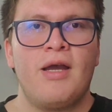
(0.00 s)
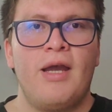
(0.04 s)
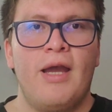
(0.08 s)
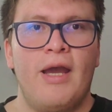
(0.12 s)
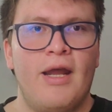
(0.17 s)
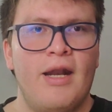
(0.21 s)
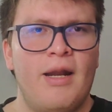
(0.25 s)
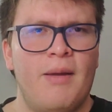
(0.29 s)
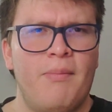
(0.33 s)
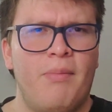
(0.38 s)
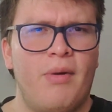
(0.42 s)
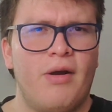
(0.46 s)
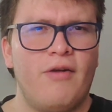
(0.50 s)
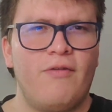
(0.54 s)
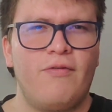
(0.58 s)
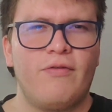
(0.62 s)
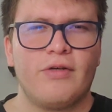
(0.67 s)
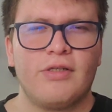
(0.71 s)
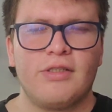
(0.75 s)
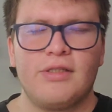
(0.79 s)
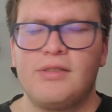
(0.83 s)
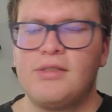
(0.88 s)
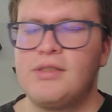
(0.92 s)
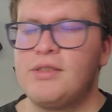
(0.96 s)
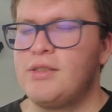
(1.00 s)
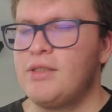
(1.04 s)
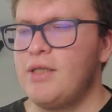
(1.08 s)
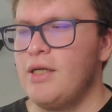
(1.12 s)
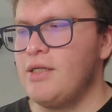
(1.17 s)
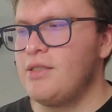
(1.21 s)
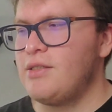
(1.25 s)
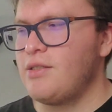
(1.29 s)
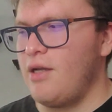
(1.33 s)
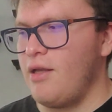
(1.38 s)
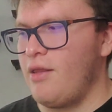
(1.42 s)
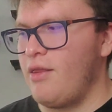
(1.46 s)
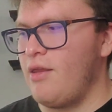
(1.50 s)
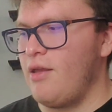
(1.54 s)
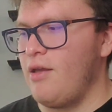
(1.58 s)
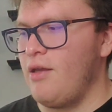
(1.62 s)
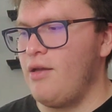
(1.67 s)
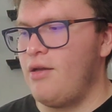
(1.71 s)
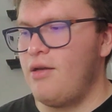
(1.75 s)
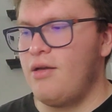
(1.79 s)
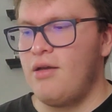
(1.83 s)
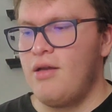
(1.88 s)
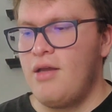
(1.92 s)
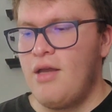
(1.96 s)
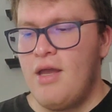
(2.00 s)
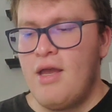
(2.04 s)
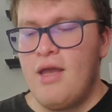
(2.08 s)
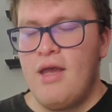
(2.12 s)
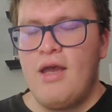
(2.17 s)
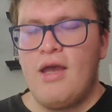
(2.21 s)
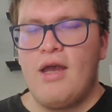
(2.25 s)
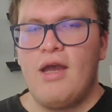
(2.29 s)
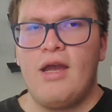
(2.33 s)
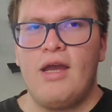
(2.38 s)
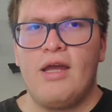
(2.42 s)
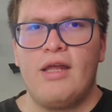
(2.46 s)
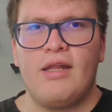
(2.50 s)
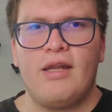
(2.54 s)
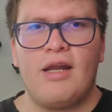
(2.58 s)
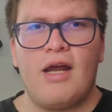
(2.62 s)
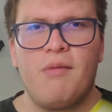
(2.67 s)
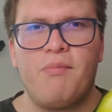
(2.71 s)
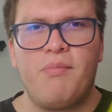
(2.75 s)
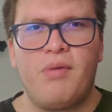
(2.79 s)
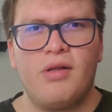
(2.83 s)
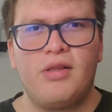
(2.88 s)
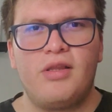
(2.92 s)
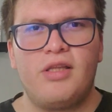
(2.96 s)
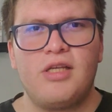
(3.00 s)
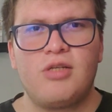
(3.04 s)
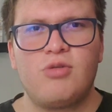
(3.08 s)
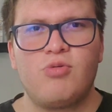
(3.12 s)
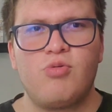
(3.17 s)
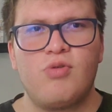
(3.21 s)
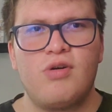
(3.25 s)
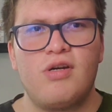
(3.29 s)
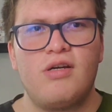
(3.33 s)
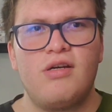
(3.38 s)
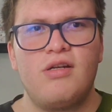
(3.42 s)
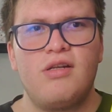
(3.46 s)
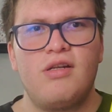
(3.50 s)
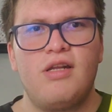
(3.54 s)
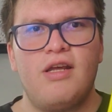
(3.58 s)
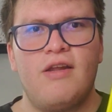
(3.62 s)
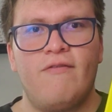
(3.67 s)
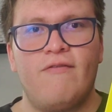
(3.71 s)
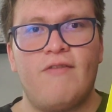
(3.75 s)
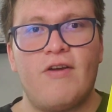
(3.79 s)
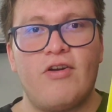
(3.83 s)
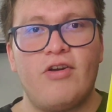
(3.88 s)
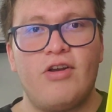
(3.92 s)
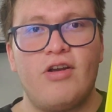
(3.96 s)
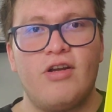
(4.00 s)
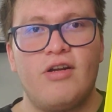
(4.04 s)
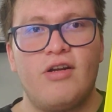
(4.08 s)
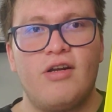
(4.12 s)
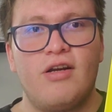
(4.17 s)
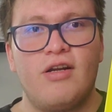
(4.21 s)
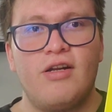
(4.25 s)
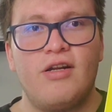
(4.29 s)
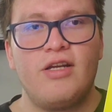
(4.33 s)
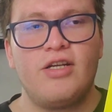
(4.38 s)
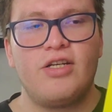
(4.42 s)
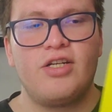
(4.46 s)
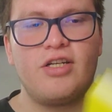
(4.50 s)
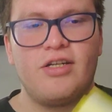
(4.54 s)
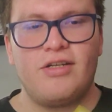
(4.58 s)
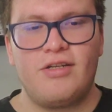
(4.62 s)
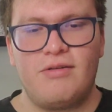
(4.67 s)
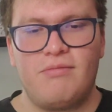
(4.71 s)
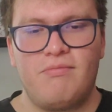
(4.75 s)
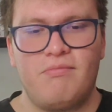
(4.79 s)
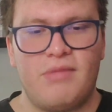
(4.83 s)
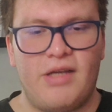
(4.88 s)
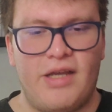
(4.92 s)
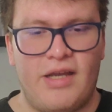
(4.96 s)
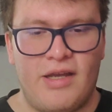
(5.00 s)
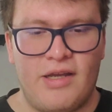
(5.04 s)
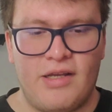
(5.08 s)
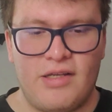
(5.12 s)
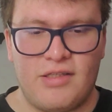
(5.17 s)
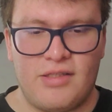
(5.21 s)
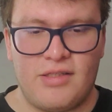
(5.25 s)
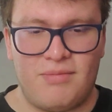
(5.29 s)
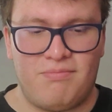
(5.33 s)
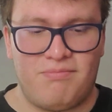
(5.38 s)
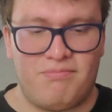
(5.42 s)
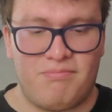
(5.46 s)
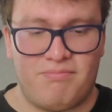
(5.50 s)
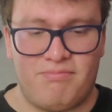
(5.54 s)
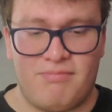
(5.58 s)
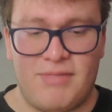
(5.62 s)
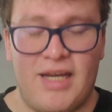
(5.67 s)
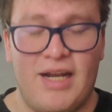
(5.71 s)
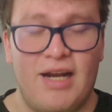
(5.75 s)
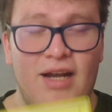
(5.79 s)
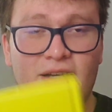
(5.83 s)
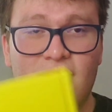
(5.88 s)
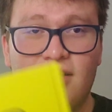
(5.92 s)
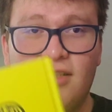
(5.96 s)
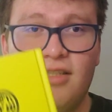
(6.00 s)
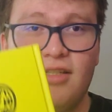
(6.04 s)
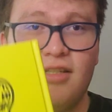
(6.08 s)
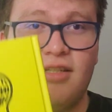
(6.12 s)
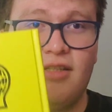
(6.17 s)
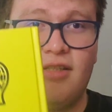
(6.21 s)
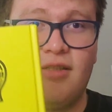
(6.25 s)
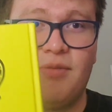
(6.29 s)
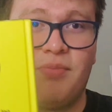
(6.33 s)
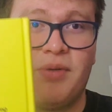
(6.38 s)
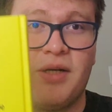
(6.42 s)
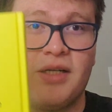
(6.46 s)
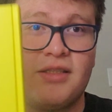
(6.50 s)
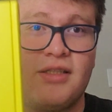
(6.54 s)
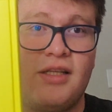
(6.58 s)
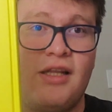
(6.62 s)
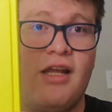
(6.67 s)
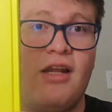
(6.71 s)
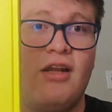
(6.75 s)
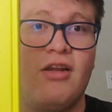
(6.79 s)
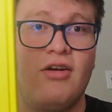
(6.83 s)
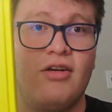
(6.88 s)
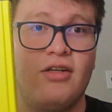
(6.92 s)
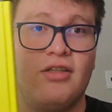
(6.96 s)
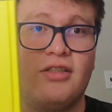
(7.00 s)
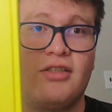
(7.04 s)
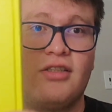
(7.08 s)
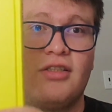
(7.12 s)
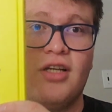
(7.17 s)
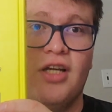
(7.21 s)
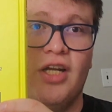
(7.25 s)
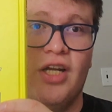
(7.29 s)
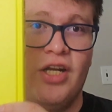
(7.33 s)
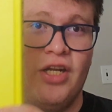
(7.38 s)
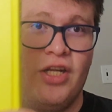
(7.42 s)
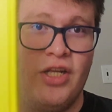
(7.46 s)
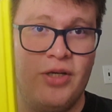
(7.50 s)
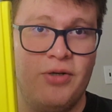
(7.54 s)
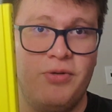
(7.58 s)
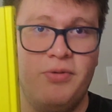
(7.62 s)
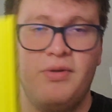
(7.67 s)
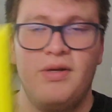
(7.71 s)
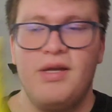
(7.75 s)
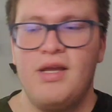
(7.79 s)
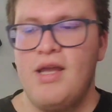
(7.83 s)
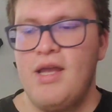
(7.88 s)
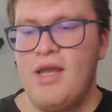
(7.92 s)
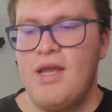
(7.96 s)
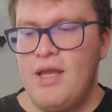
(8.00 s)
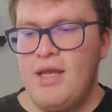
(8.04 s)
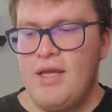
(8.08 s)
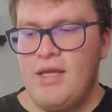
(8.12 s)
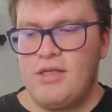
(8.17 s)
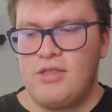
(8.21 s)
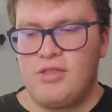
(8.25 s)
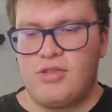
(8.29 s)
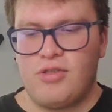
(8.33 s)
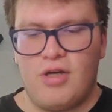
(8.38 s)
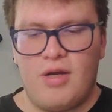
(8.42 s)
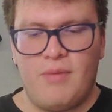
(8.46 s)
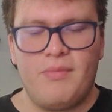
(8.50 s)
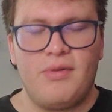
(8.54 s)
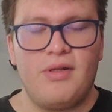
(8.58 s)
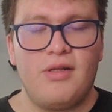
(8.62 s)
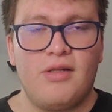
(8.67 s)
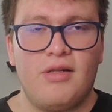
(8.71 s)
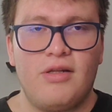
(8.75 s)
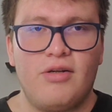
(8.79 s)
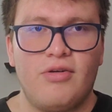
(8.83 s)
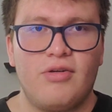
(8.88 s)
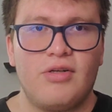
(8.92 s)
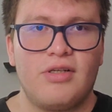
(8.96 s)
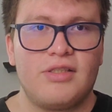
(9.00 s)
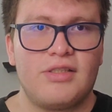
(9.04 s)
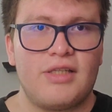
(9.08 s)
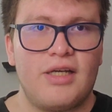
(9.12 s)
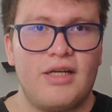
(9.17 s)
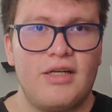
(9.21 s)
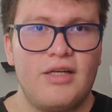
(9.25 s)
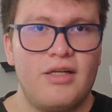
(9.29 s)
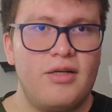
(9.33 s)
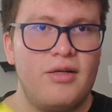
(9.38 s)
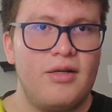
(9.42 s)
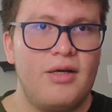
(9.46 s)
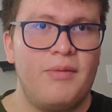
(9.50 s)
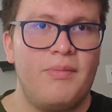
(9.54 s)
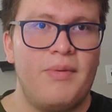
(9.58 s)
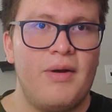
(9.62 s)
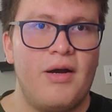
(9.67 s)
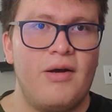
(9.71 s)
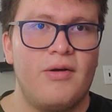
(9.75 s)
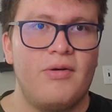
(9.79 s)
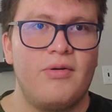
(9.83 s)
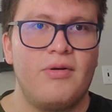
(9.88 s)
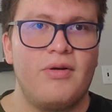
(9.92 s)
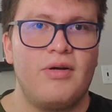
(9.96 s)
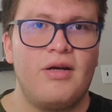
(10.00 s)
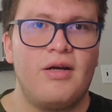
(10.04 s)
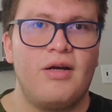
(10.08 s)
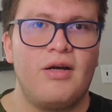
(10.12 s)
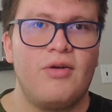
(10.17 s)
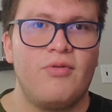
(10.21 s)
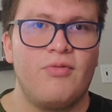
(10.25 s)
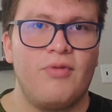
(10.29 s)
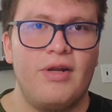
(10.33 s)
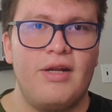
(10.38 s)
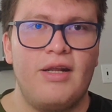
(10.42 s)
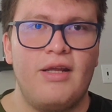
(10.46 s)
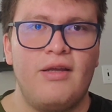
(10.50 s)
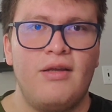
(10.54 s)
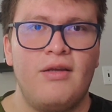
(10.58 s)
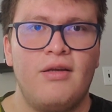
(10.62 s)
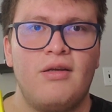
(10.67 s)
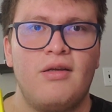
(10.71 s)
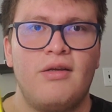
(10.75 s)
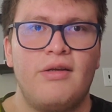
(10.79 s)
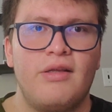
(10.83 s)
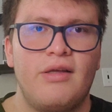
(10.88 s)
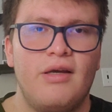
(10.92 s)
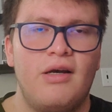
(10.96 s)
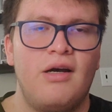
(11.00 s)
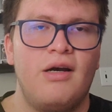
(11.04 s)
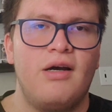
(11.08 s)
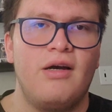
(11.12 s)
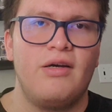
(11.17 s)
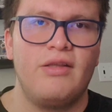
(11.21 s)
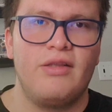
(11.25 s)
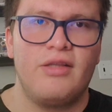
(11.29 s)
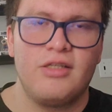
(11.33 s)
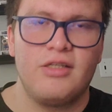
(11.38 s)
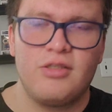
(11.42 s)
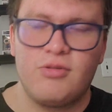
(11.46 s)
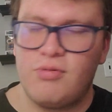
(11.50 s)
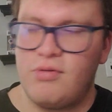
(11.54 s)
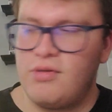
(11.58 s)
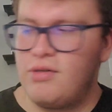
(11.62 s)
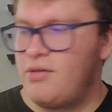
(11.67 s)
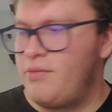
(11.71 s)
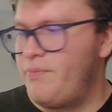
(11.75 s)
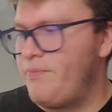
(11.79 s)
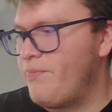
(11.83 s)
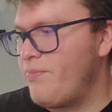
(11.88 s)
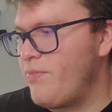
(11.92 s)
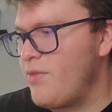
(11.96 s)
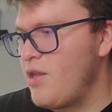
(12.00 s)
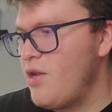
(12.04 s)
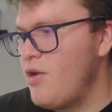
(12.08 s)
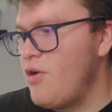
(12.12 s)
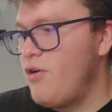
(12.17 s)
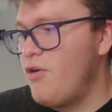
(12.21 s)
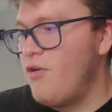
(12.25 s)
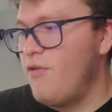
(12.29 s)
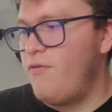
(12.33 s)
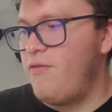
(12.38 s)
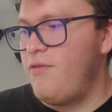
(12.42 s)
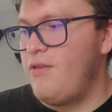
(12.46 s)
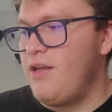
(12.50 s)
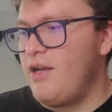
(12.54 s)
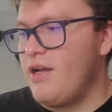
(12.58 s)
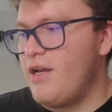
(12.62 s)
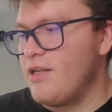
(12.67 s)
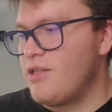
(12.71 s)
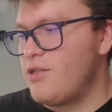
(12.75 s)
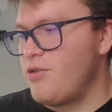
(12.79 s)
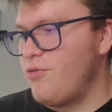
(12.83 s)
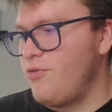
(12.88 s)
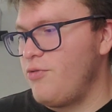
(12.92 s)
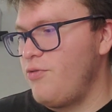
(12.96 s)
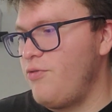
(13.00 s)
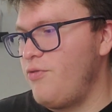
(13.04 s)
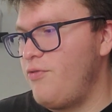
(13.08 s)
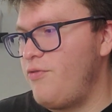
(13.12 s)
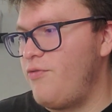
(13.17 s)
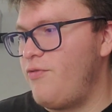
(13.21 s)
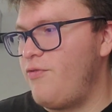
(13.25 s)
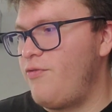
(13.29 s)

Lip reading: and I bought it for $6, I think. And I bought this one in very good condition, and it actually surprisingly looks new. So I'm a little excited about reading this one. Hopefully I get to